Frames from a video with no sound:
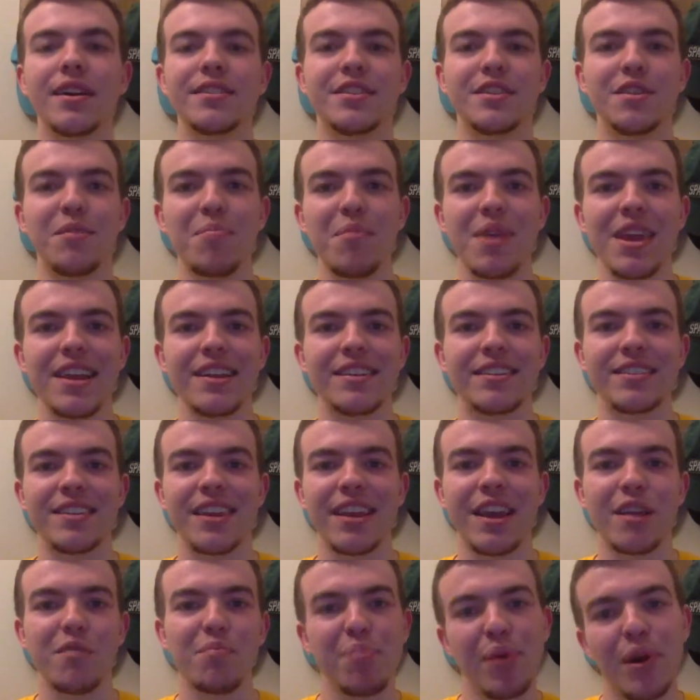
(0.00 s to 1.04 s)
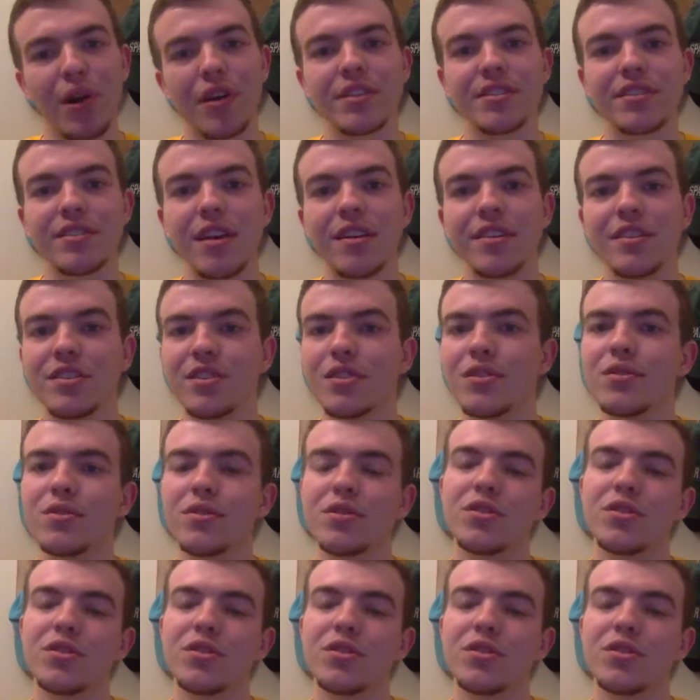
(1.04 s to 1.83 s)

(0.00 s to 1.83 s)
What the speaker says: to meet in person due